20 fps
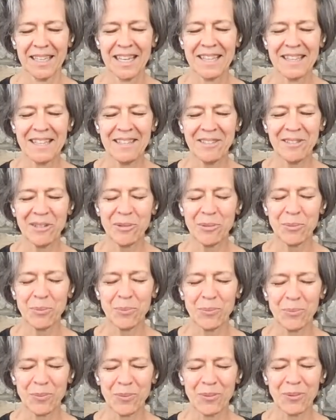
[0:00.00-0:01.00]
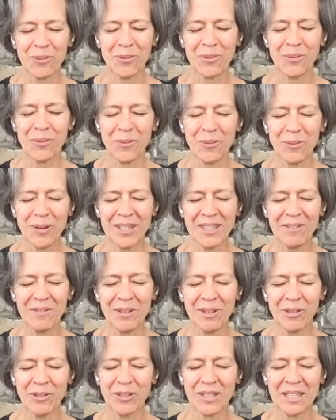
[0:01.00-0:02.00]
And this is one
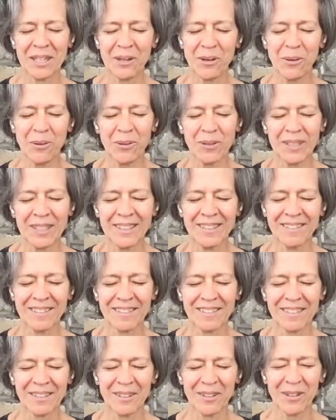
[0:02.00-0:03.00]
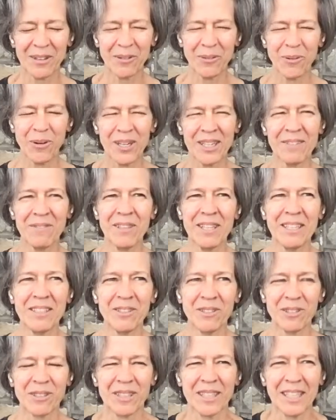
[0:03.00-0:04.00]
of those inquiries, one of
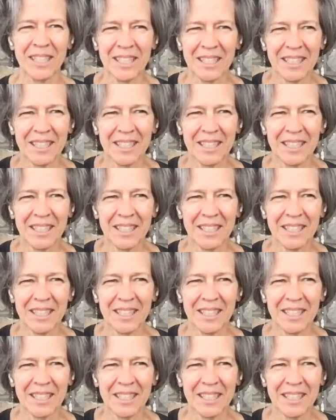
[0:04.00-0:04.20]
these,